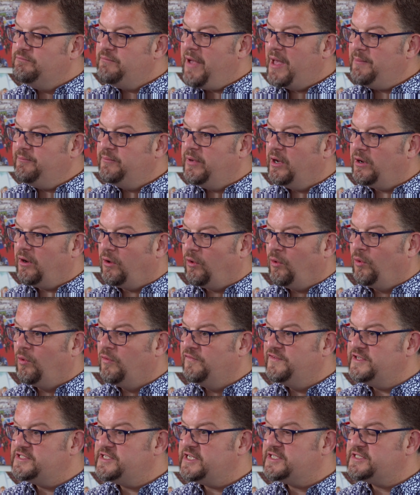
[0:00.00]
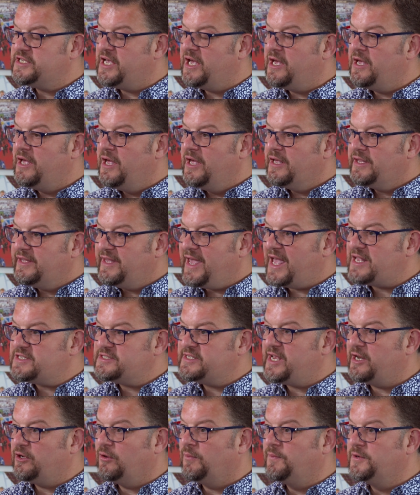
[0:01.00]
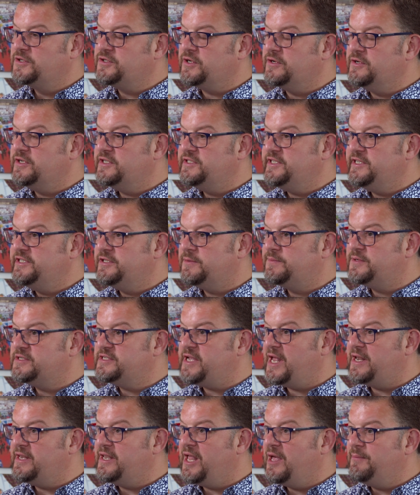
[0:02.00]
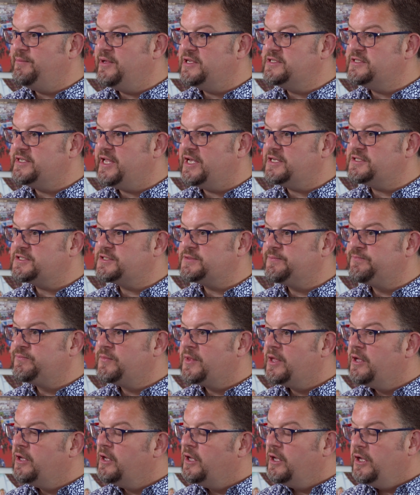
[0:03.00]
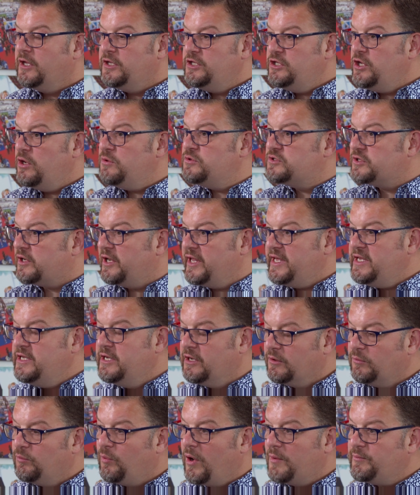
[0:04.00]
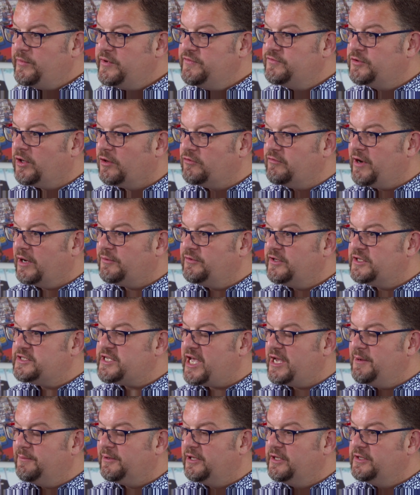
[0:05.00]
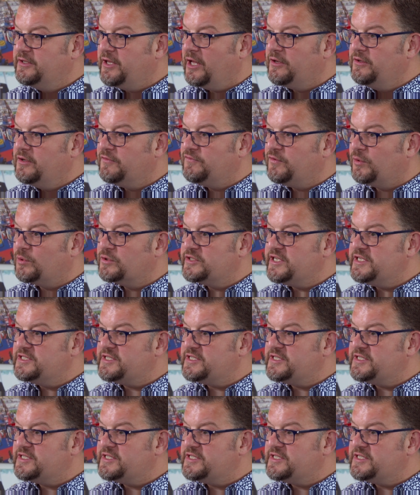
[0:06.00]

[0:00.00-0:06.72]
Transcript: member or visitor, gets that opportunity to present their business. Usually, when we've gone around the table and done the 40